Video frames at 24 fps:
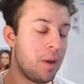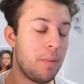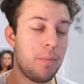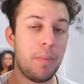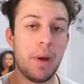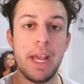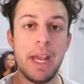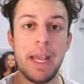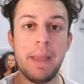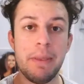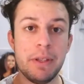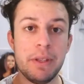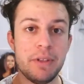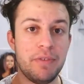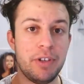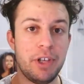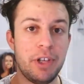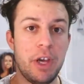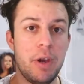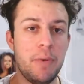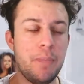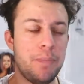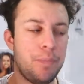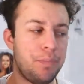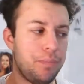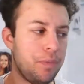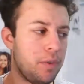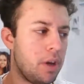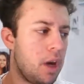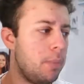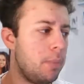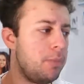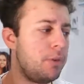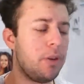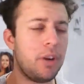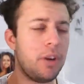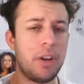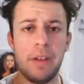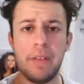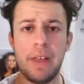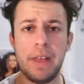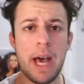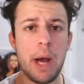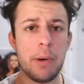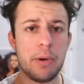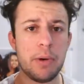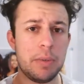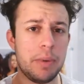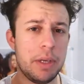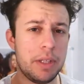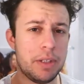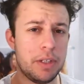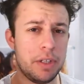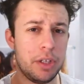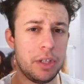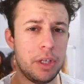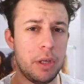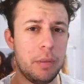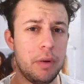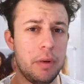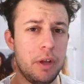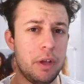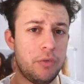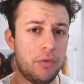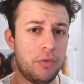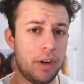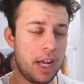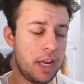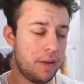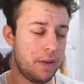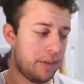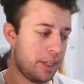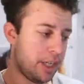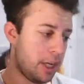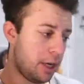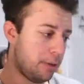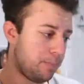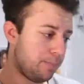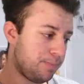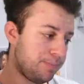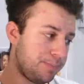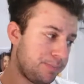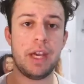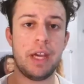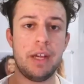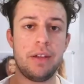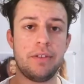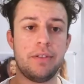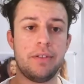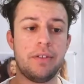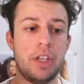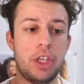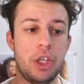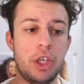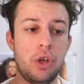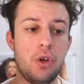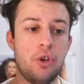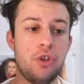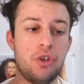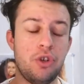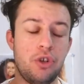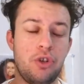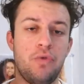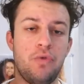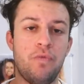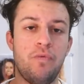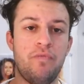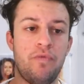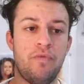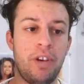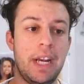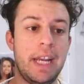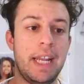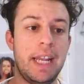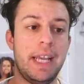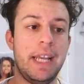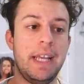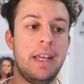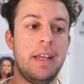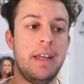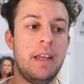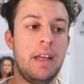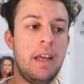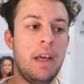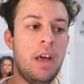But in this video, I'm doing another LGBTQ+ related video. Things that you shouldn't really